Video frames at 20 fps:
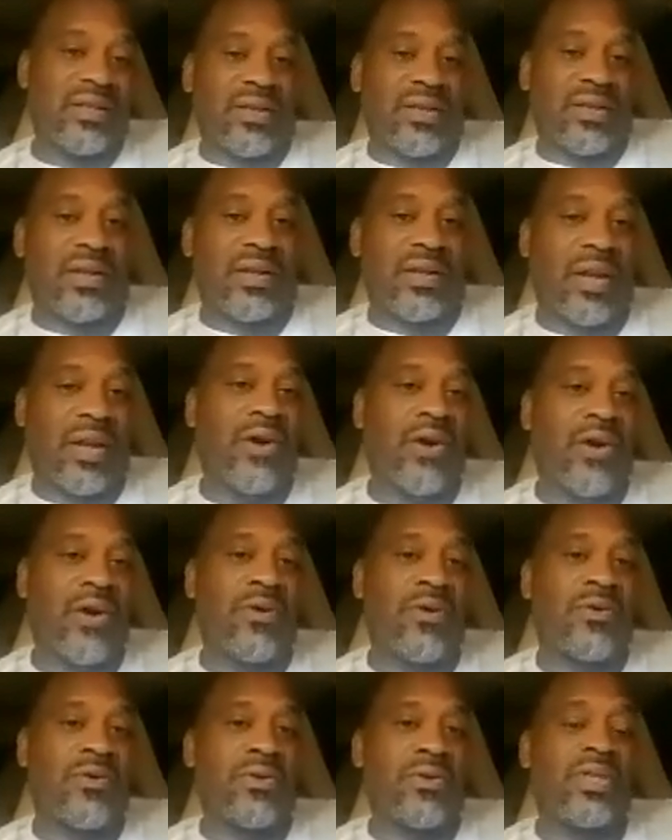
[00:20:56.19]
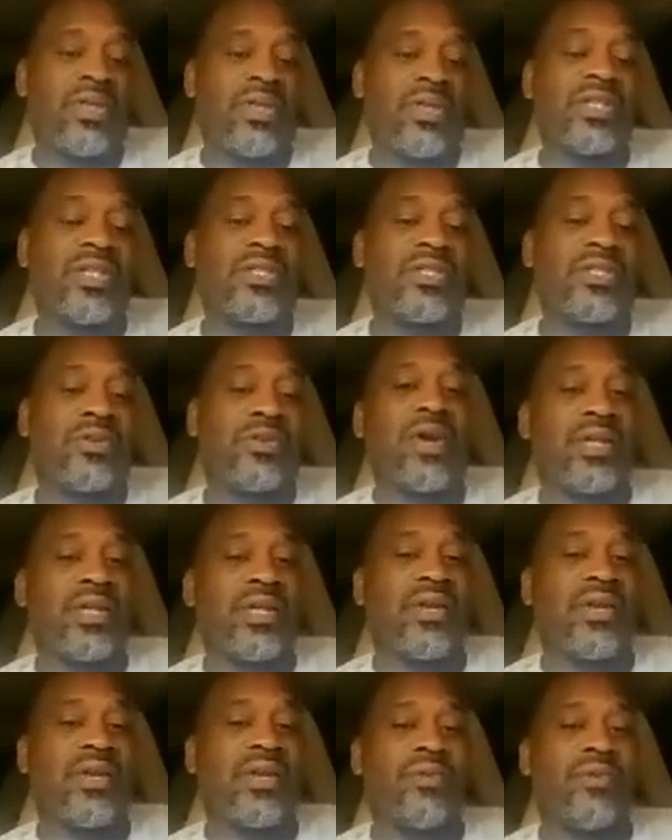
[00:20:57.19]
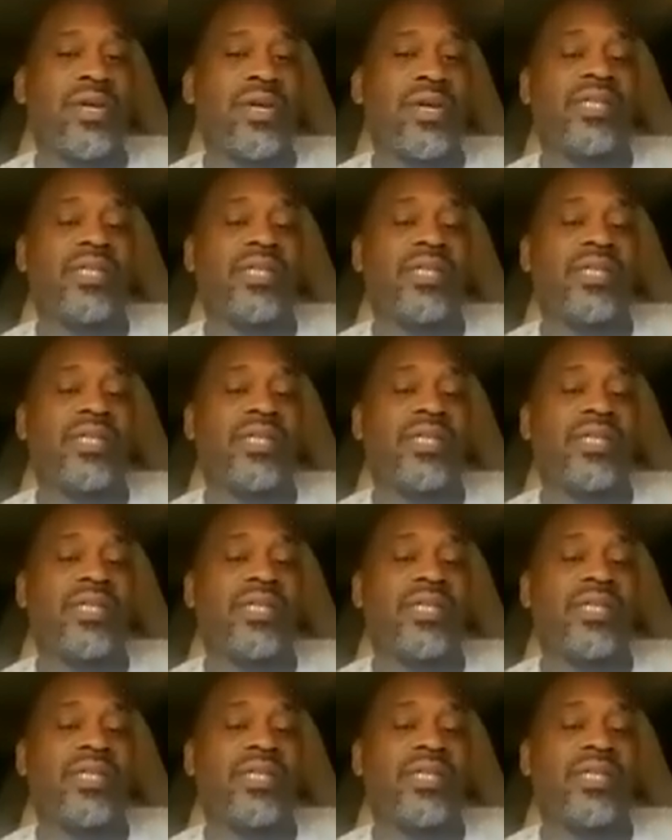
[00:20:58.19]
loan or this credit that we're extending you?